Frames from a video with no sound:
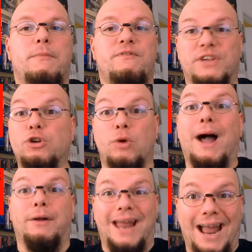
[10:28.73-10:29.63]
figure
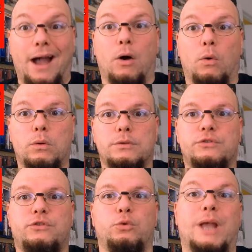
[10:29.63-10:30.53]
out how
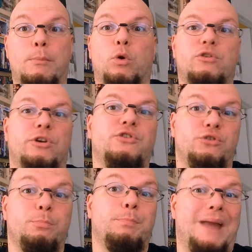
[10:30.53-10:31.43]
to get more
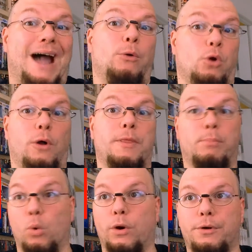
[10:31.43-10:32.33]
creatures out on the
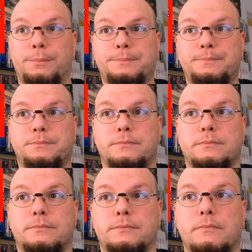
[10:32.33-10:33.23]
board.
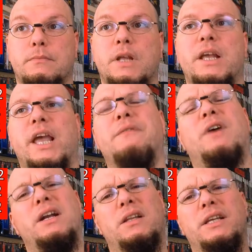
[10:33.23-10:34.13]
And
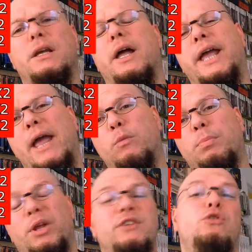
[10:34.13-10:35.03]
finally, and we're
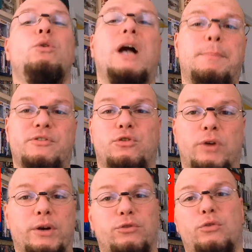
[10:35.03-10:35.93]
playing 2 copies of
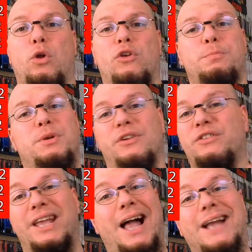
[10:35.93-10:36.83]
Creator's Claws because
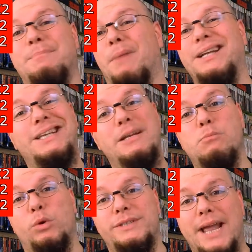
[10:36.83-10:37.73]
I might need
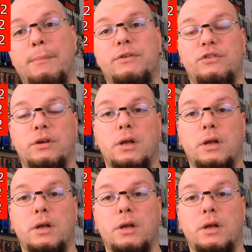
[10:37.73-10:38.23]
more damage